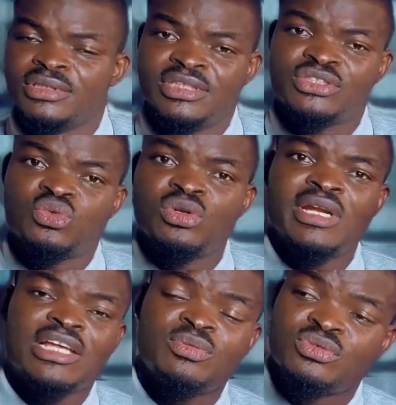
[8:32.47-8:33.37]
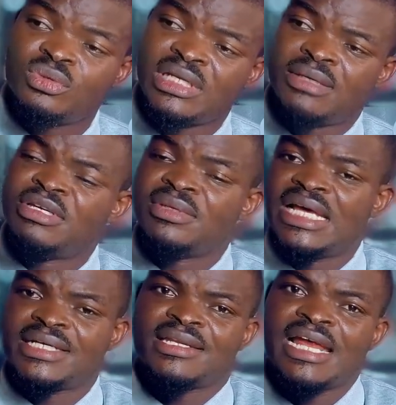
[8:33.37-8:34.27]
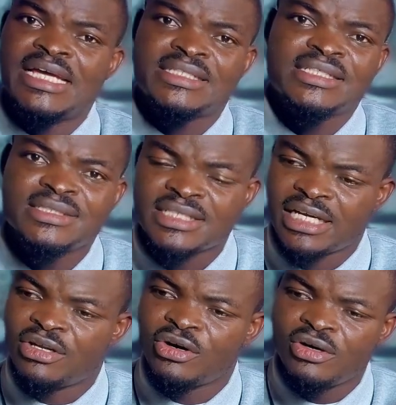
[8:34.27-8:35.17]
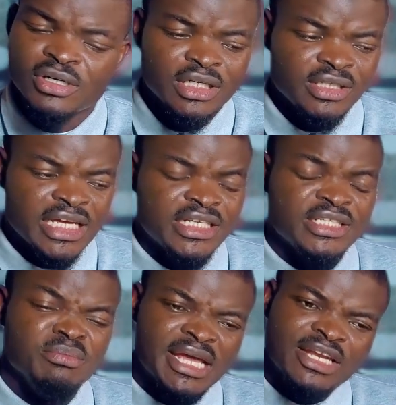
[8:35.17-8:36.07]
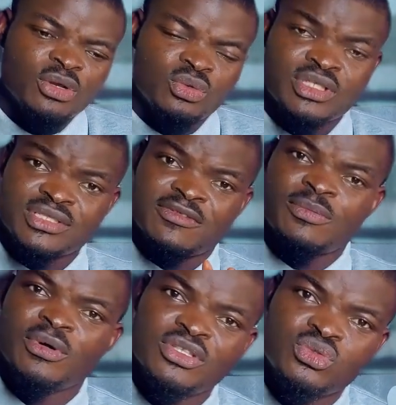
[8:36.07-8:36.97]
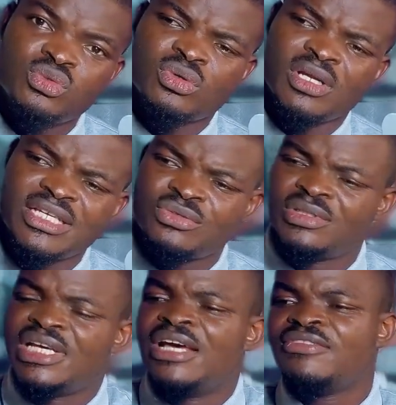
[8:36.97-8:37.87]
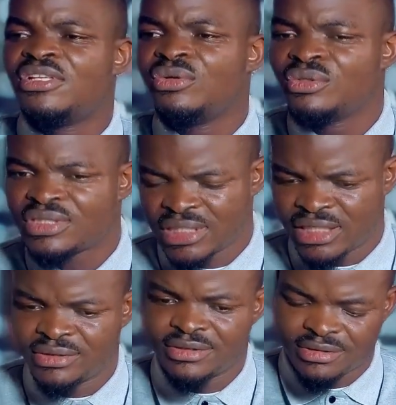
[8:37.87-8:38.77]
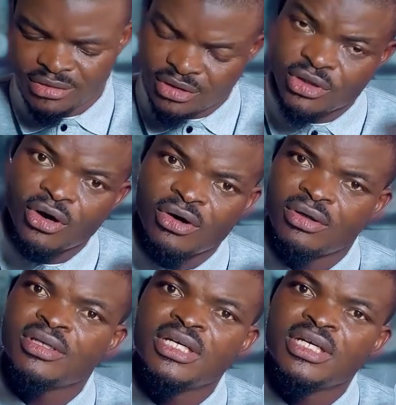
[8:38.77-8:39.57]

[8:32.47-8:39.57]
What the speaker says: the two load output to maybe like lightings and all. Then the main load, which is 4.2, you connect to the heavy loads and all.